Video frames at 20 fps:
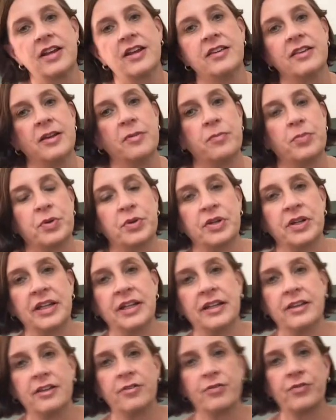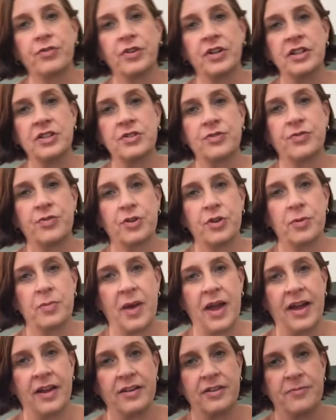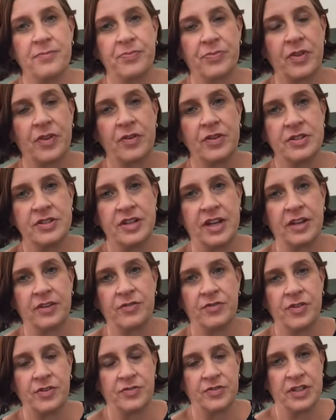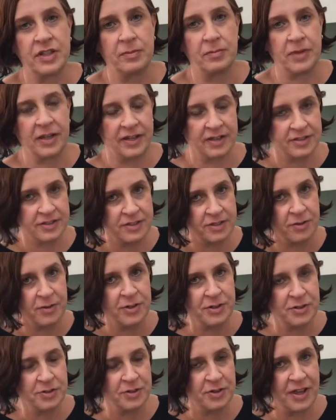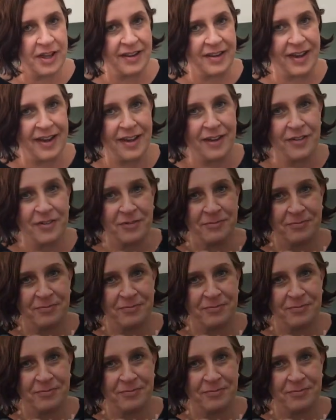and then put it in the fridge for about 10-15 minutes. So I'll do that now.